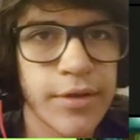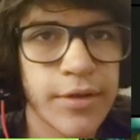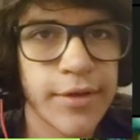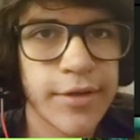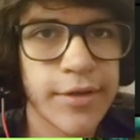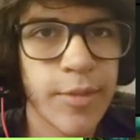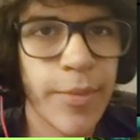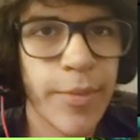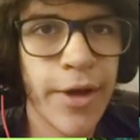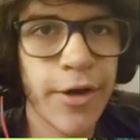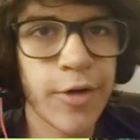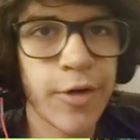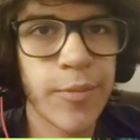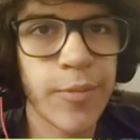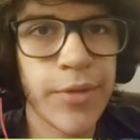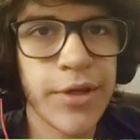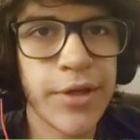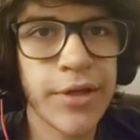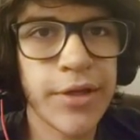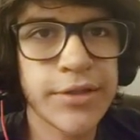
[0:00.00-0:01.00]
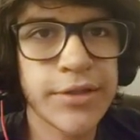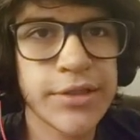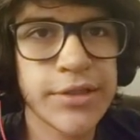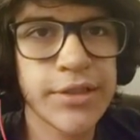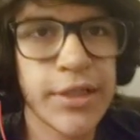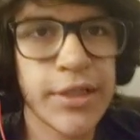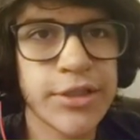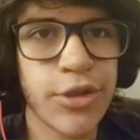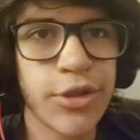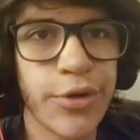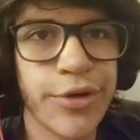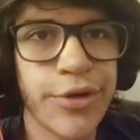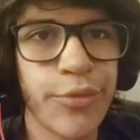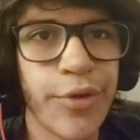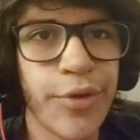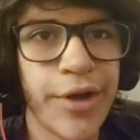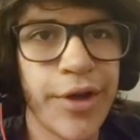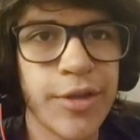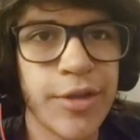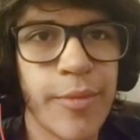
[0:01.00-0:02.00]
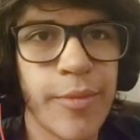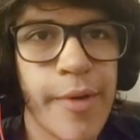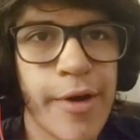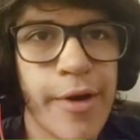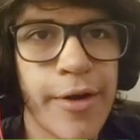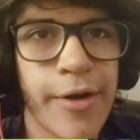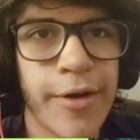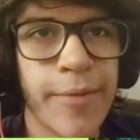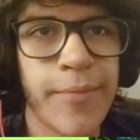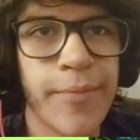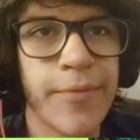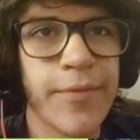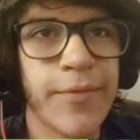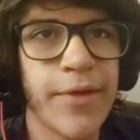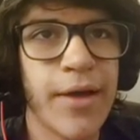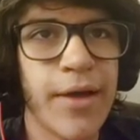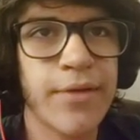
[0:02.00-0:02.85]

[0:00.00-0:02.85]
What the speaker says: The Powdered Peaks, that's going way at the bottom.